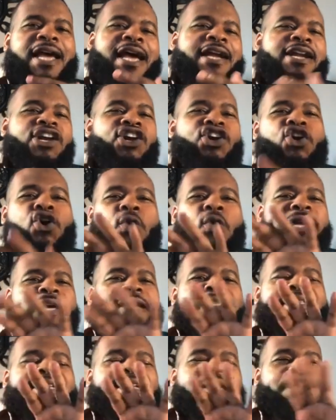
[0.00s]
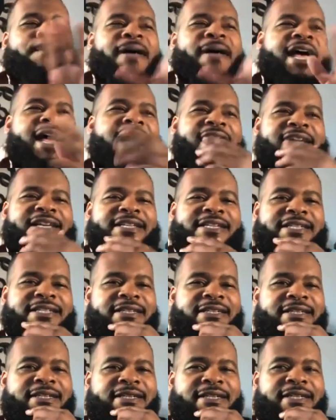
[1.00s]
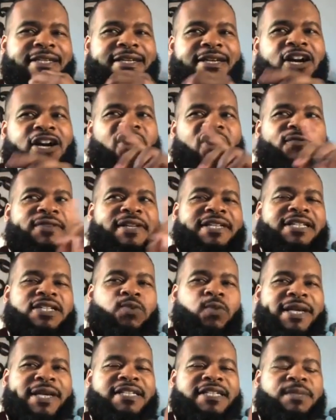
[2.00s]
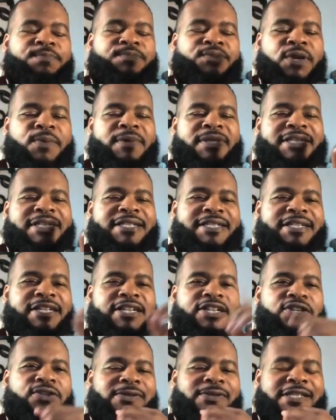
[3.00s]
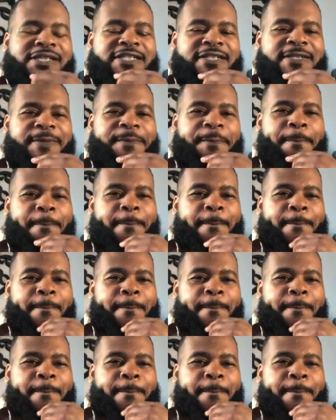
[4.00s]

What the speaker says: and they're going into the past of this white supremacist terrorist.